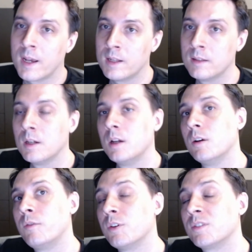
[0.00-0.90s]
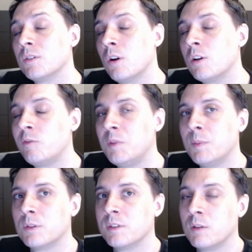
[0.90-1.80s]
And for a lot of
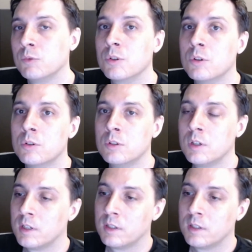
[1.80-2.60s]
people, they would go